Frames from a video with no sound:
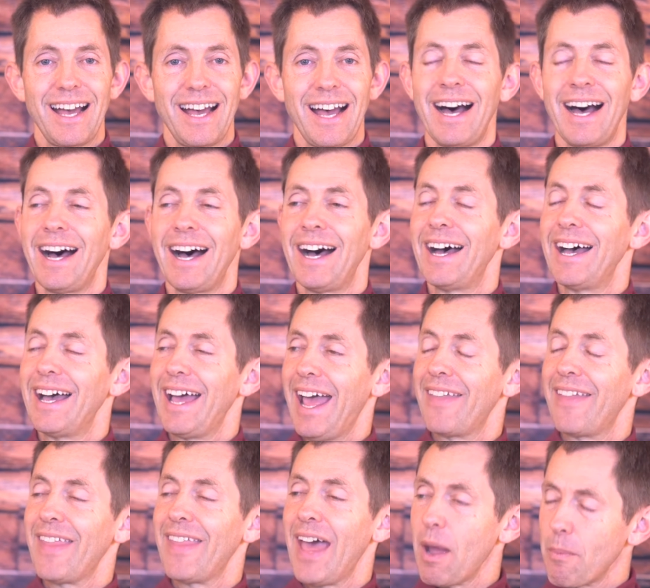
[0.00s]

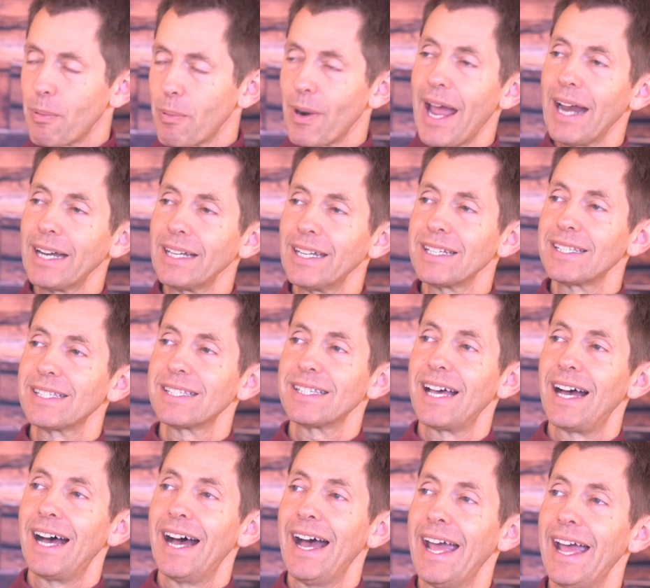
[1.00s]
And that practice,
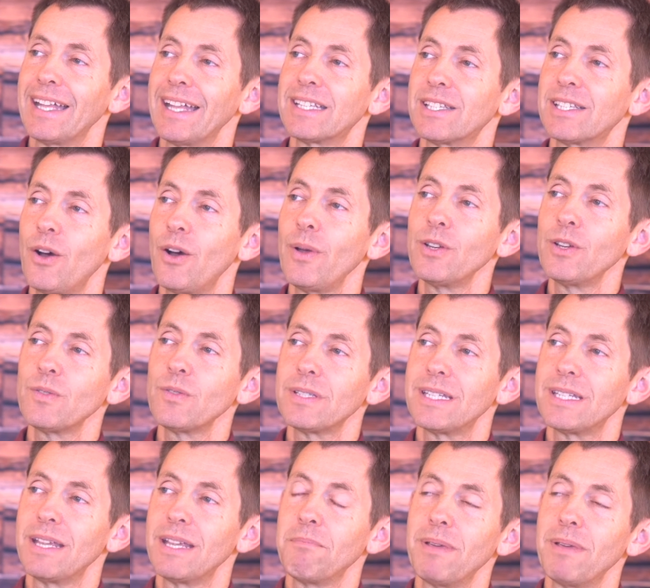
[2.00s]
it's so
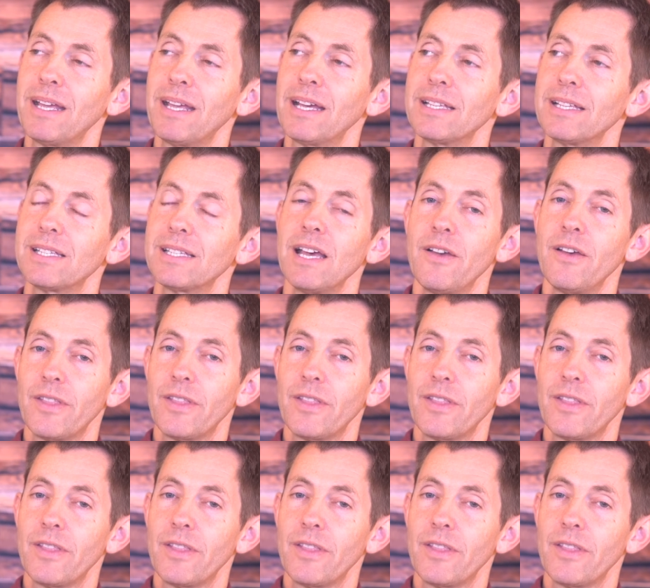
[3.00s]
interesting because